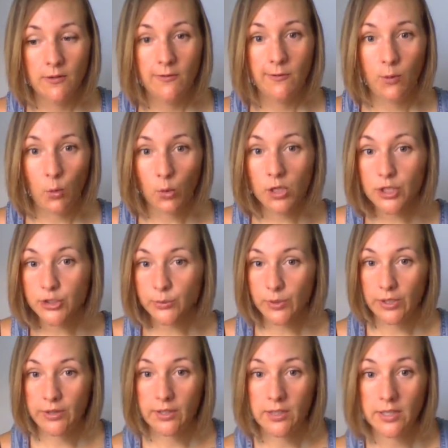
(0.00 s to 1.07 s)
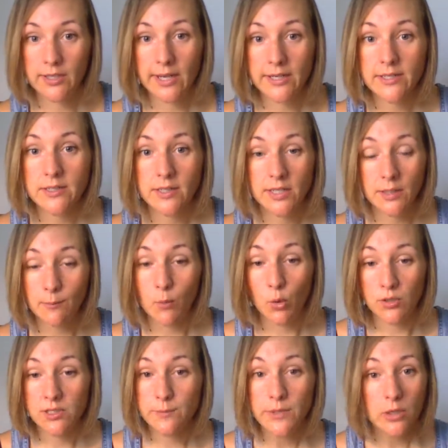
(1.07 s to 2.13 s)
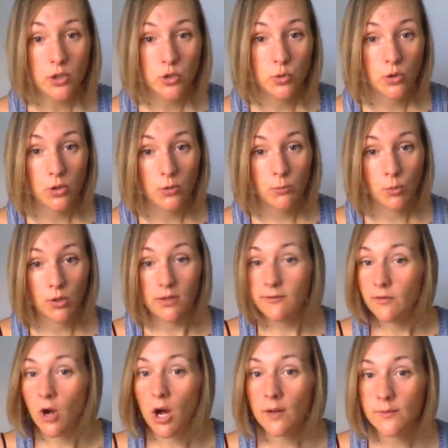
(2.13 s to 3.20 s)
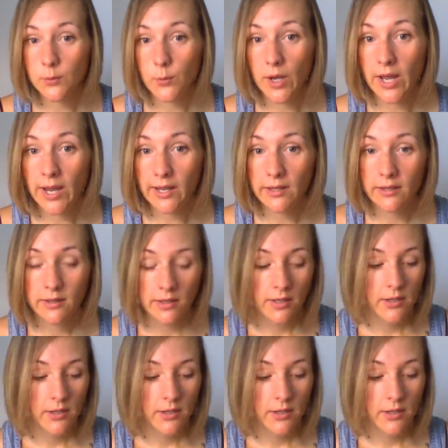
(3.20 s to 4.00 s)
flourish with and connect in a more spiritual, more evolved way,